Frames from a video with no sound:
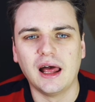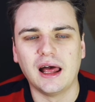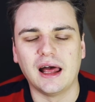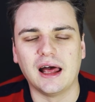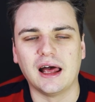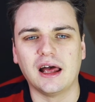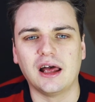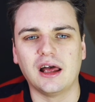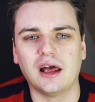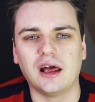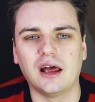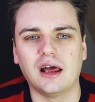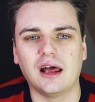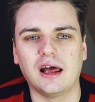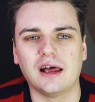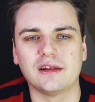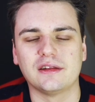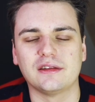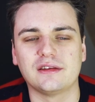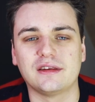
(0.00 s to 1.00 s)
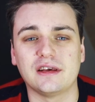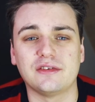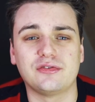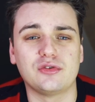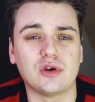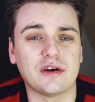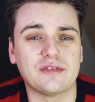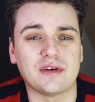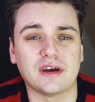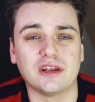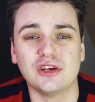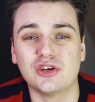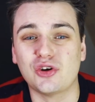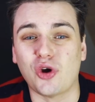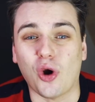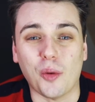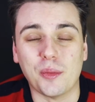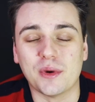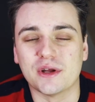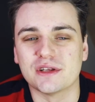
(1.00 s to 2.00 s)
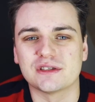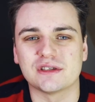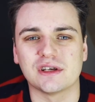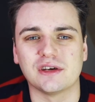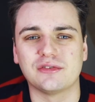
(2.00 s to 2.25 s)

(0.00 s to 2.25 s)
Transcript: And if you have any comments,